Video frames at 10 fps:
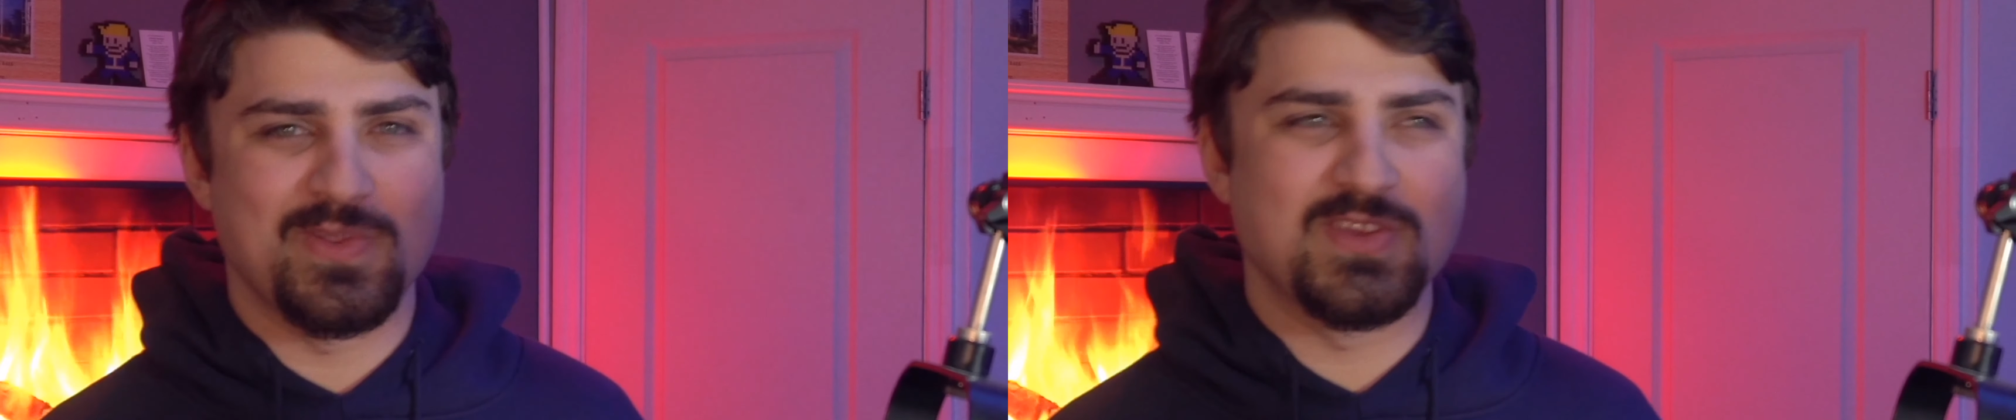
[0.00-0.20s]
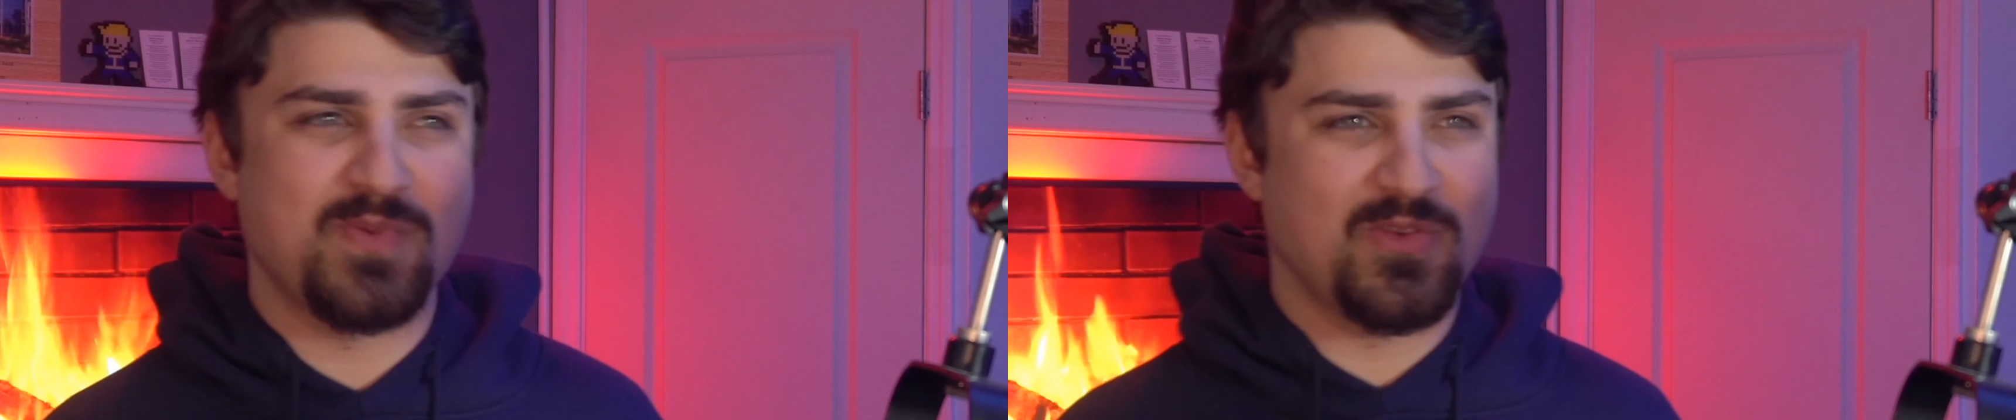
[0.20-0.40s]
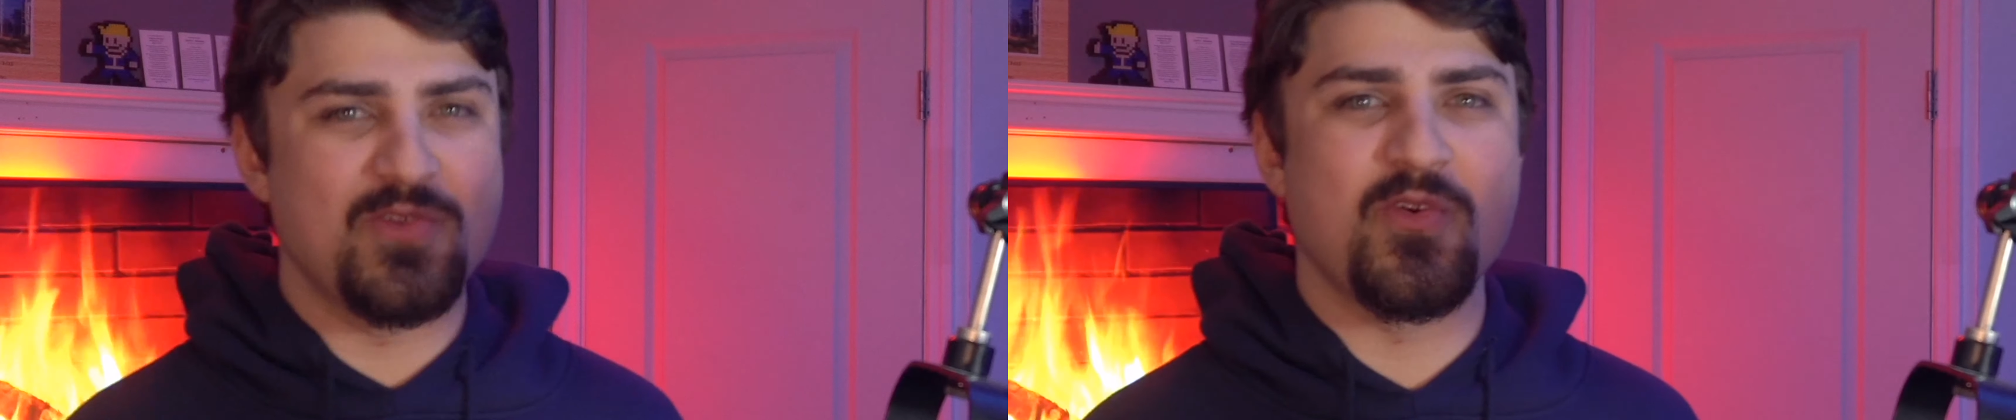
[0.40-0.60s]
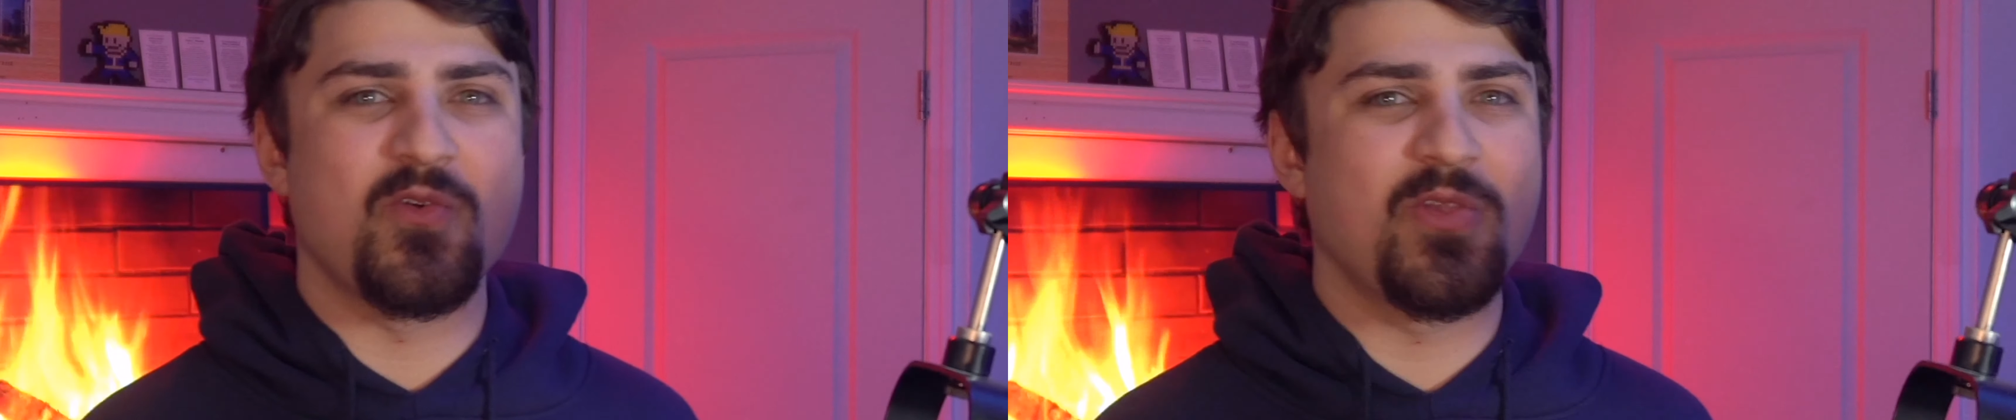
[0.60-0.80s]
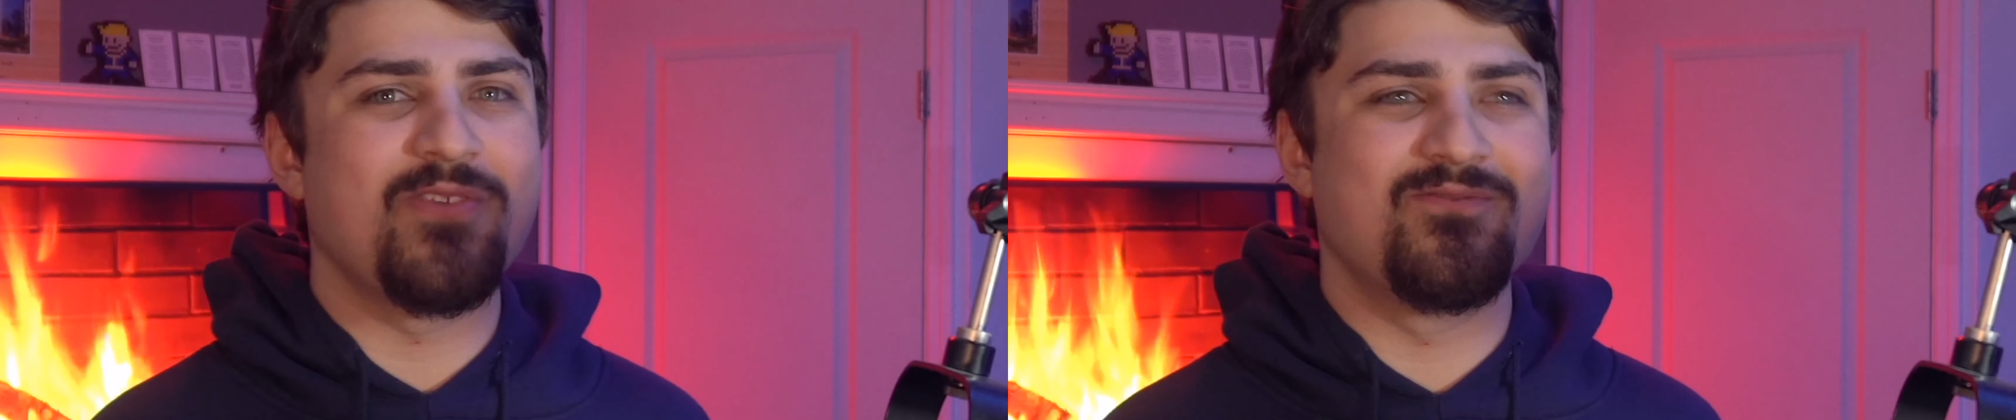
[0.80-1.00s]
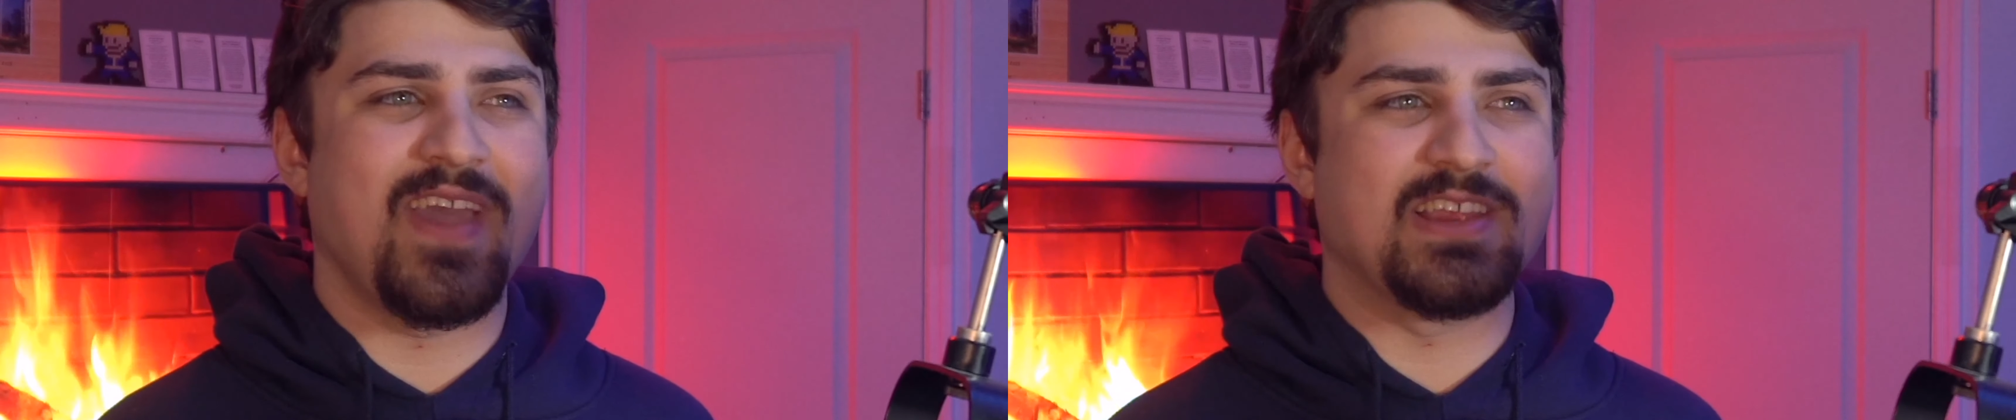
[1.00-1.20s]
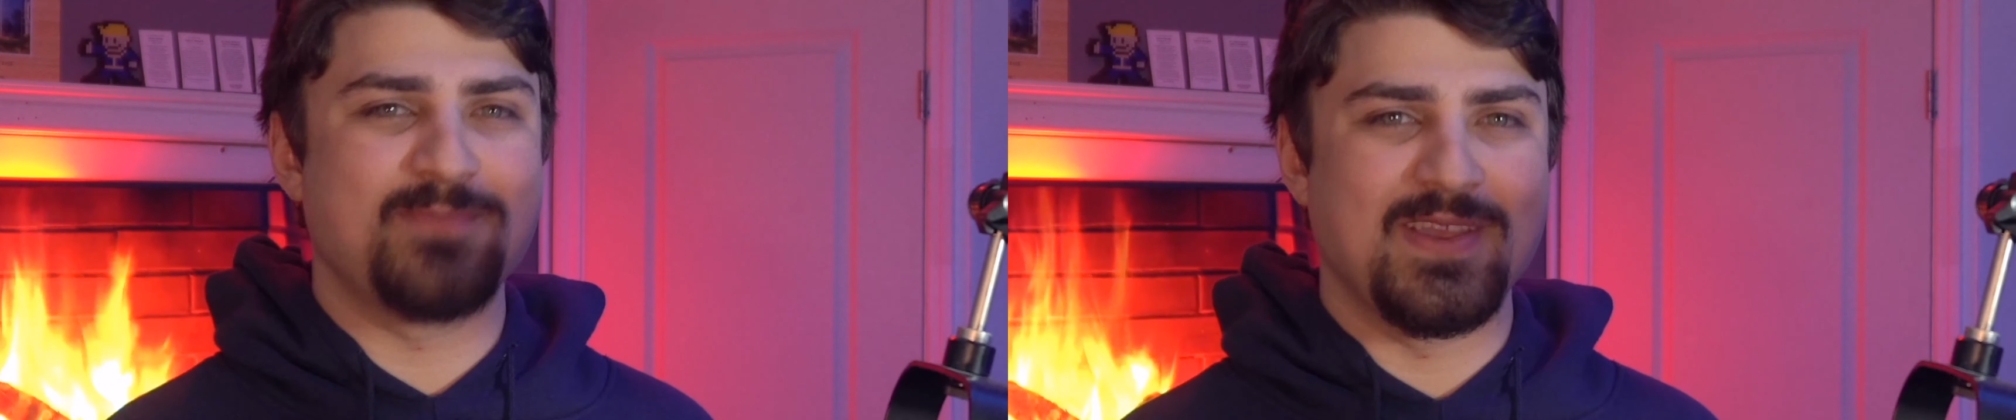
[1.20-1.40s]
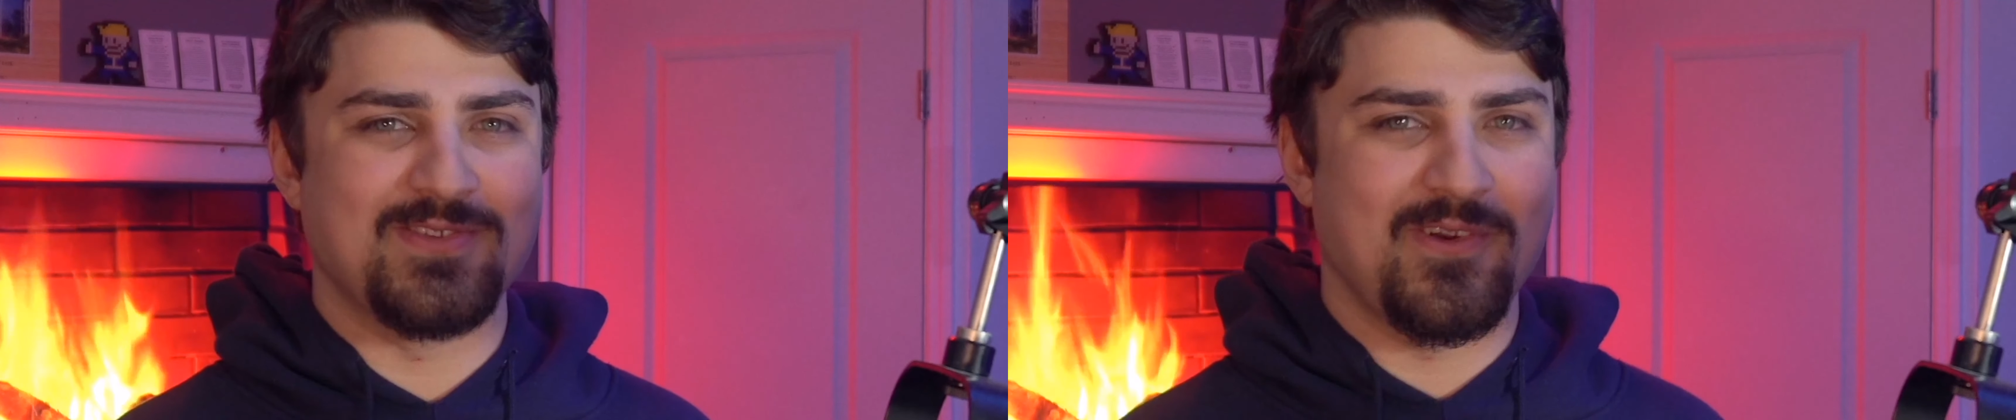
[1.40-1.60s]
especially for a really fast-paced